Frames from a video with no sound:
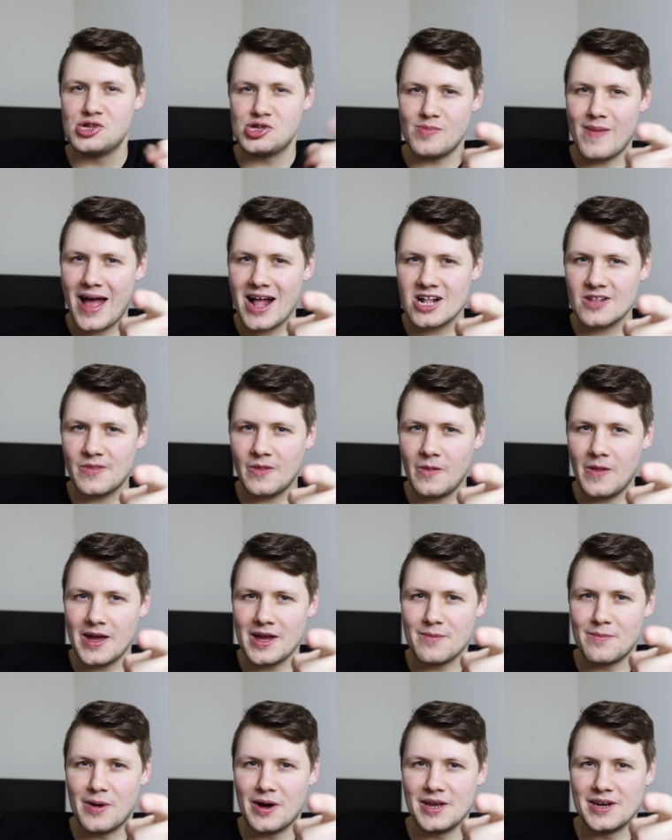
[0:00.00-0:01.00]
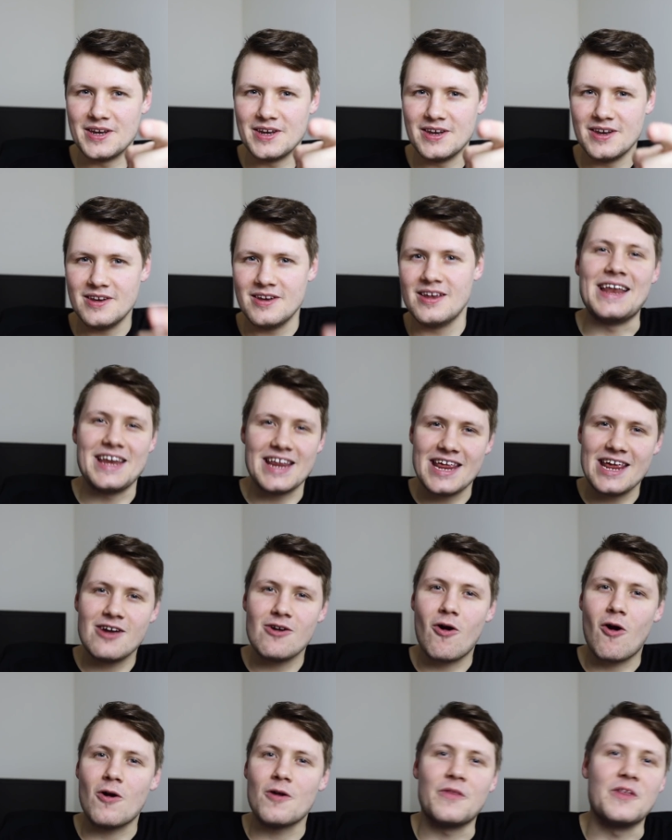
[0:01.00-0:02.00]
smash the like button. And
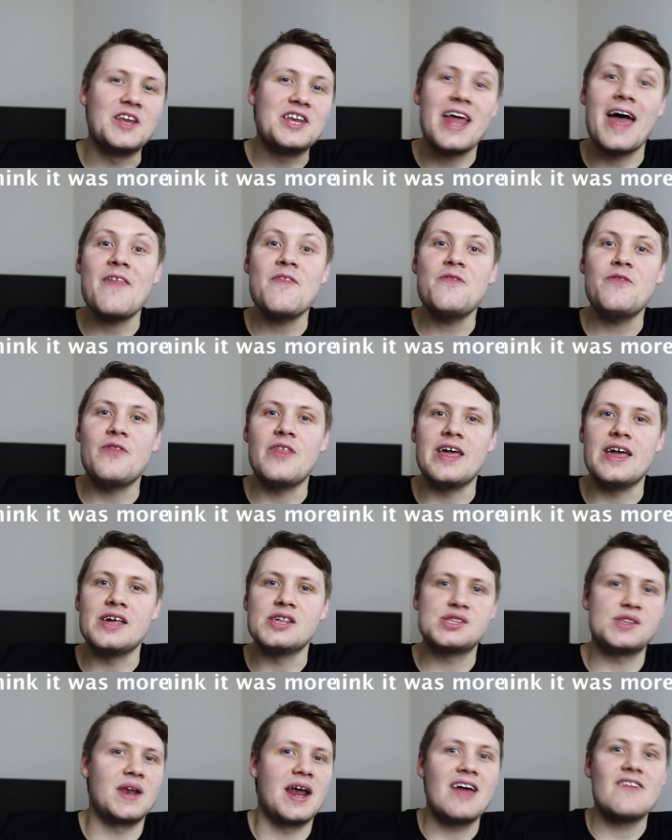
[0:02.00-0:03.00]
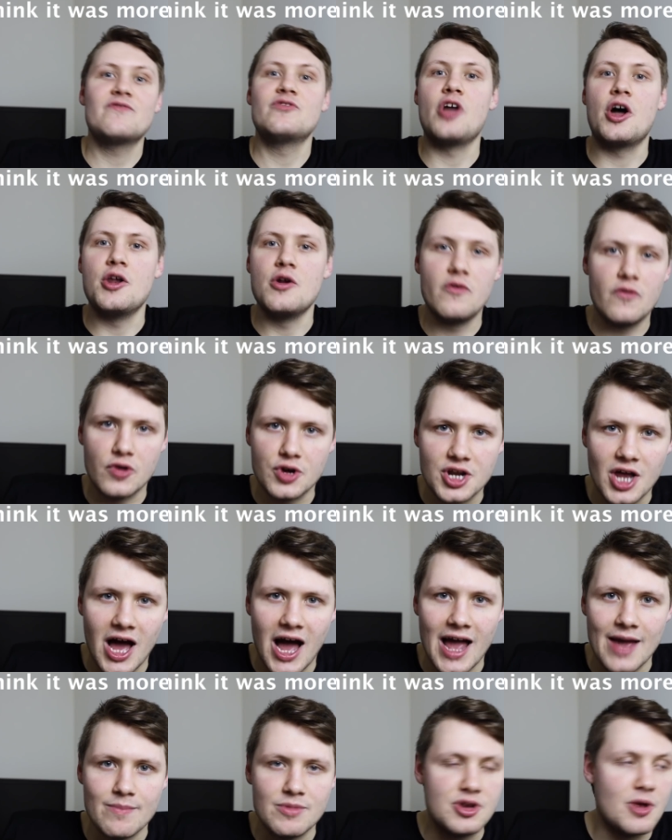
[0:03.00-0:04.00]
here are the ten things that I've done over
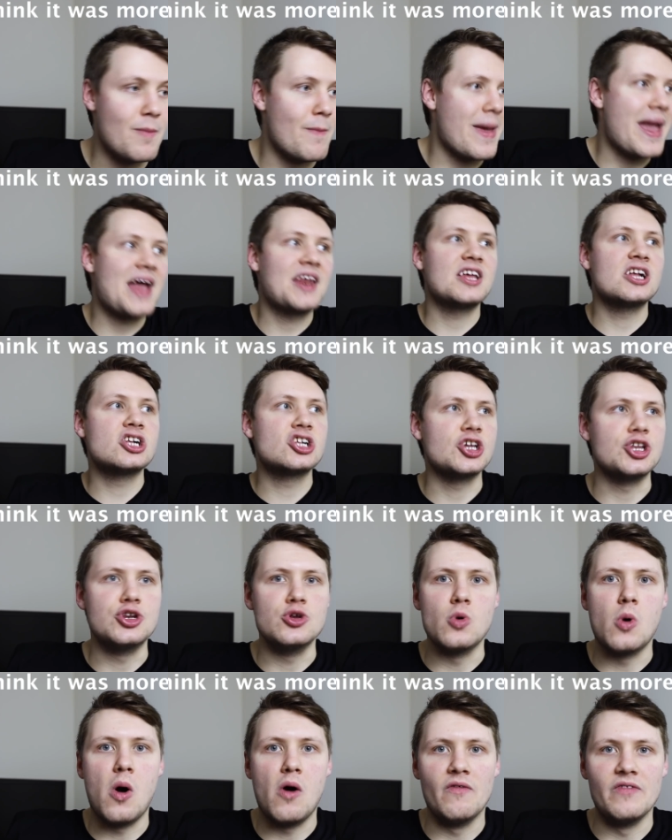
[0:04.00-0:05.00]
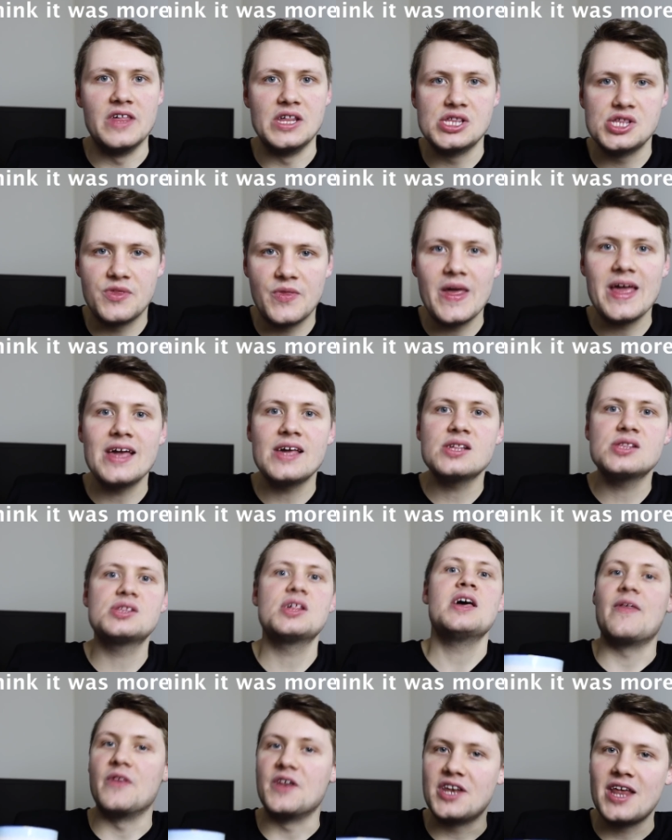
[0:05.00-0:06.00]
time to manage to do all these
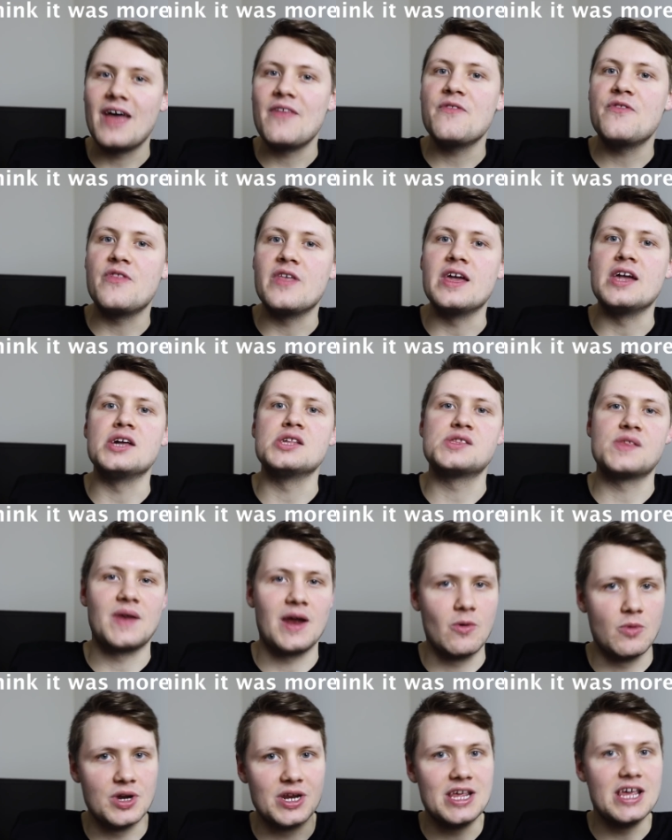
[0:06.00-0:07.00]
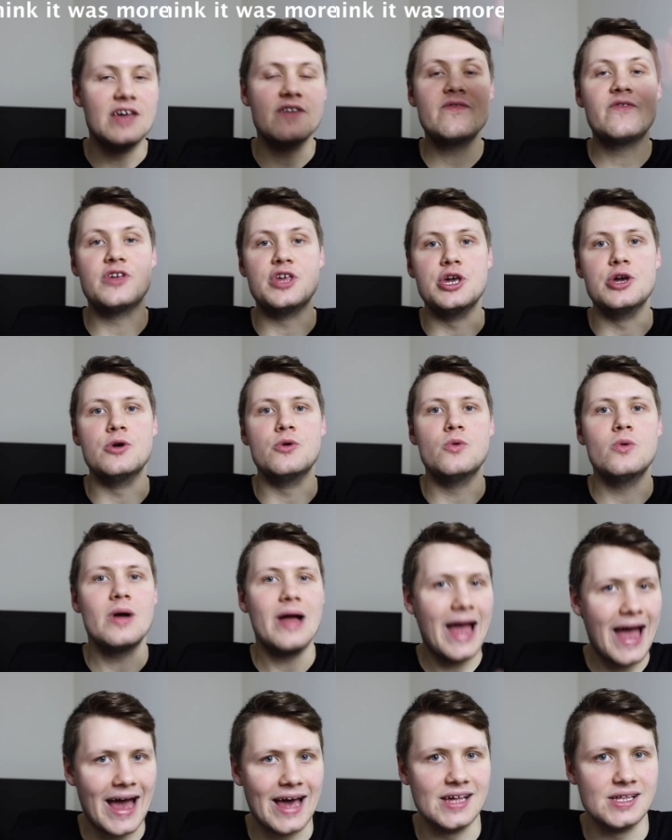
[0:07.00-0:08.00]
things, and the ten things that I would give you
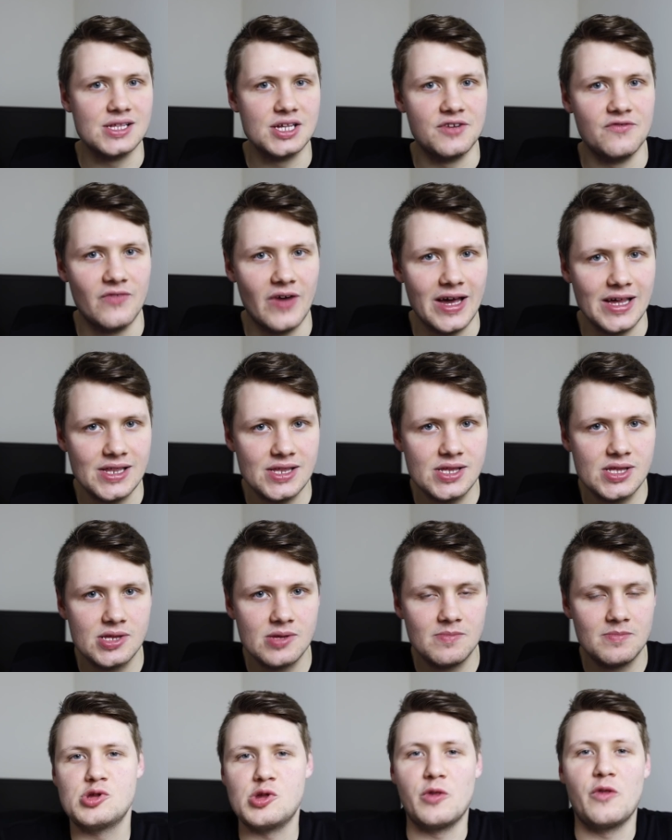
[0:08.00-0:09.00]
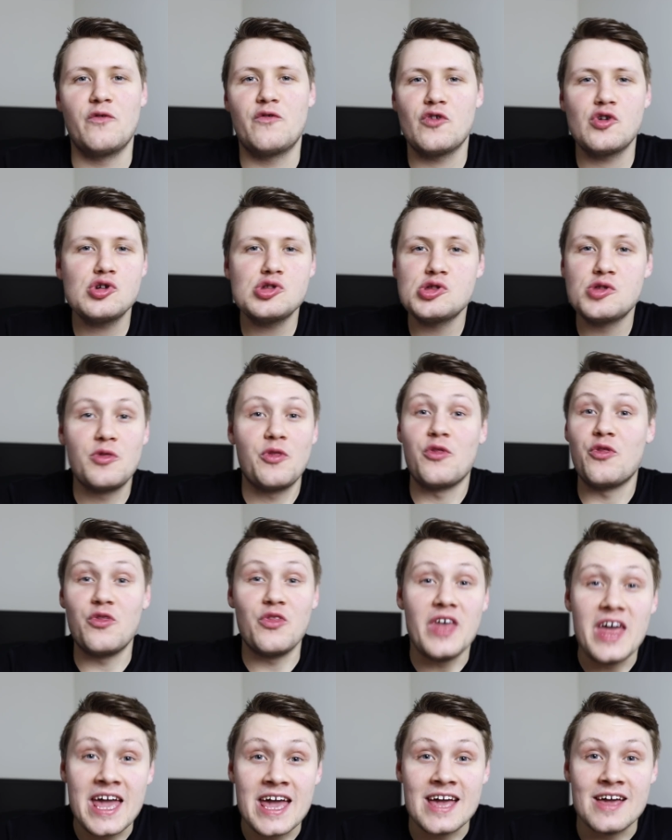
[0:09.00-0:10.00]
as advice. So the first
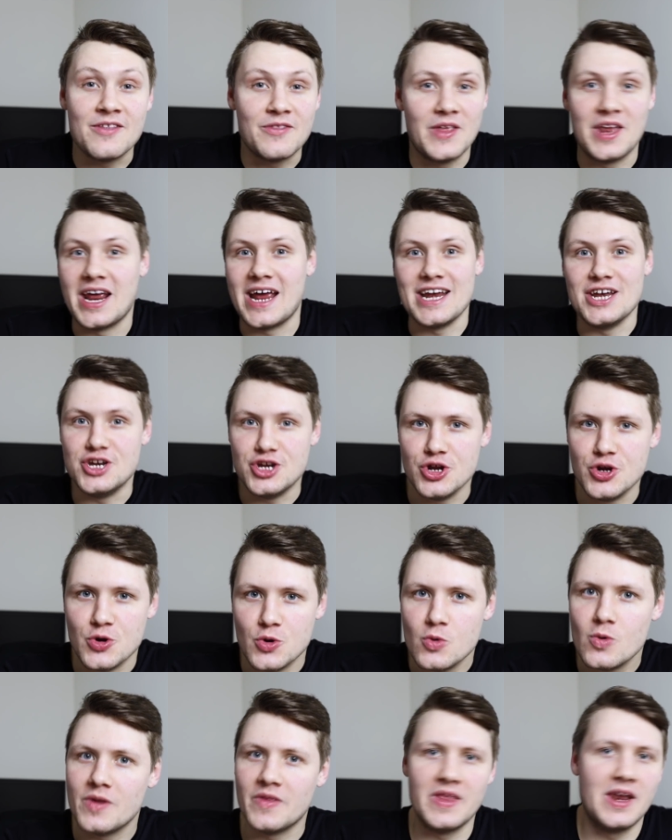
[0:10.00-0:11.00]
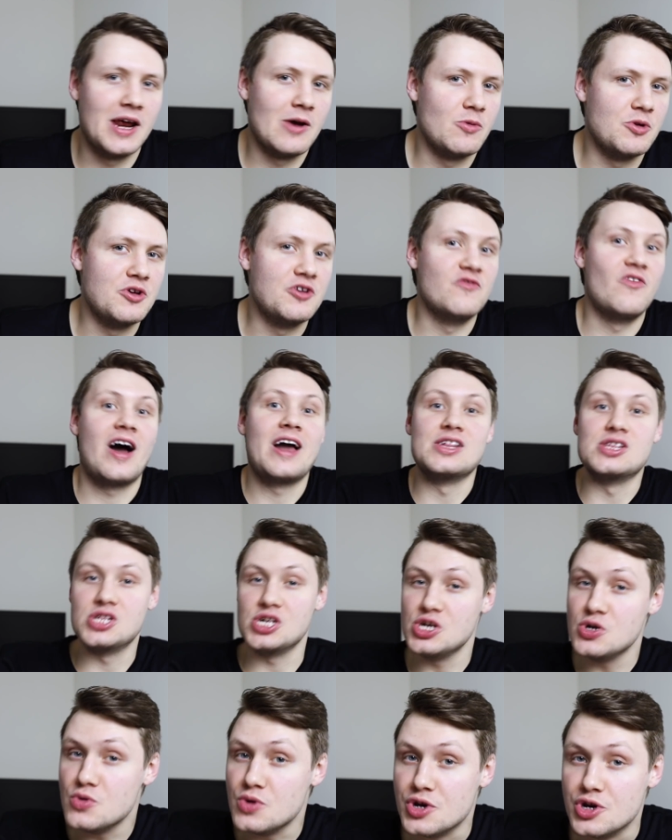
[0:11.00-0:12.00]
thing that I do, and that I would advise
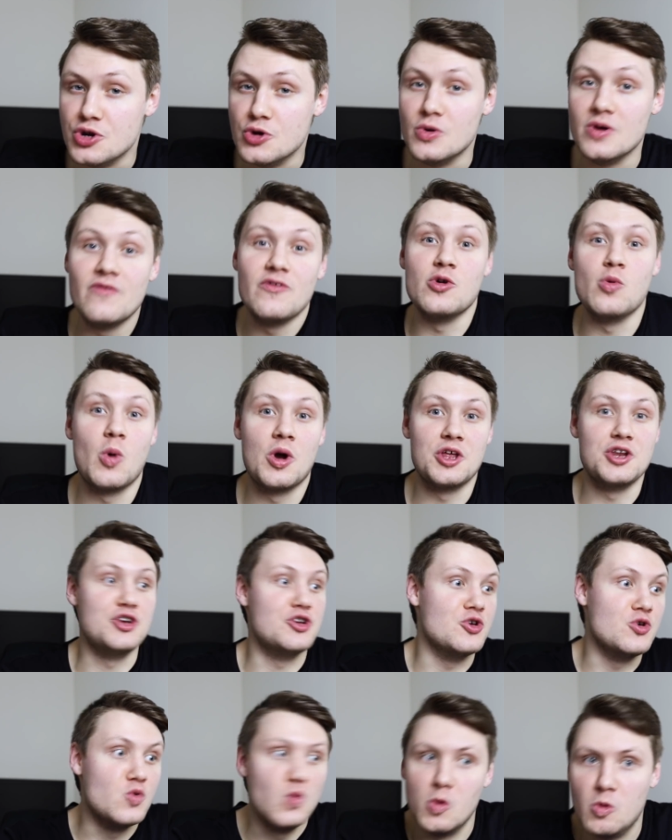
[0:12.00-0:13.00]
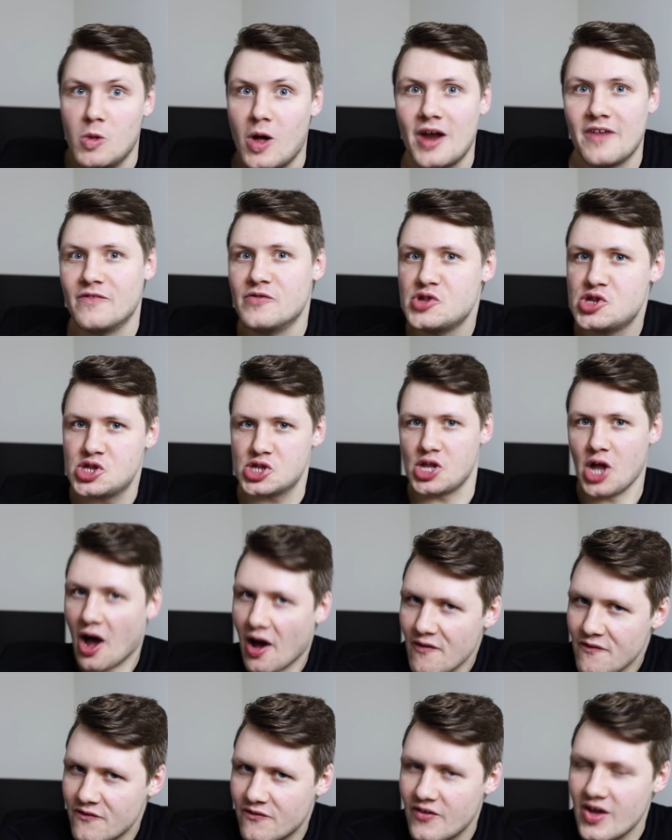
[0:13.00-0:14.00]
you to do if you want to do a lot of
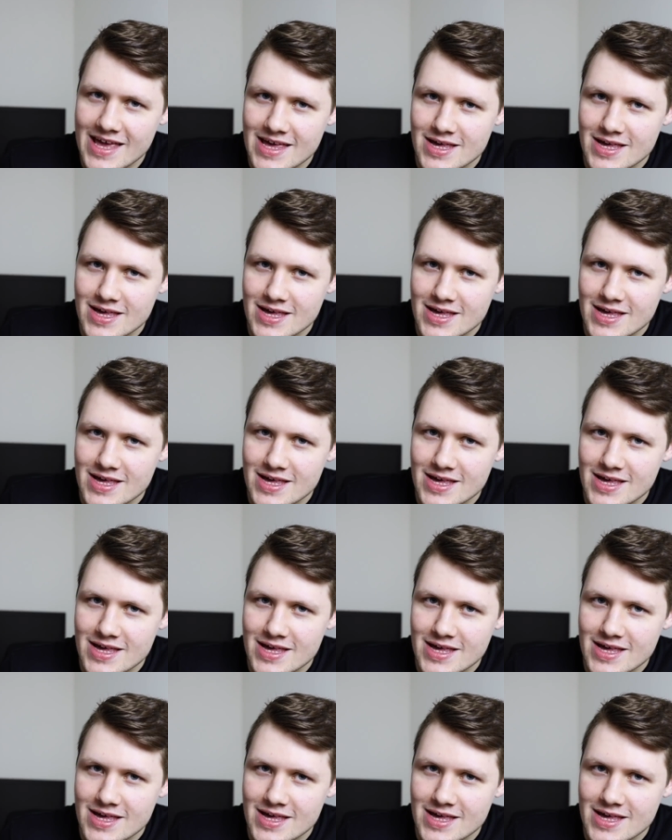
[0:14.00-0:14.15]
stuff,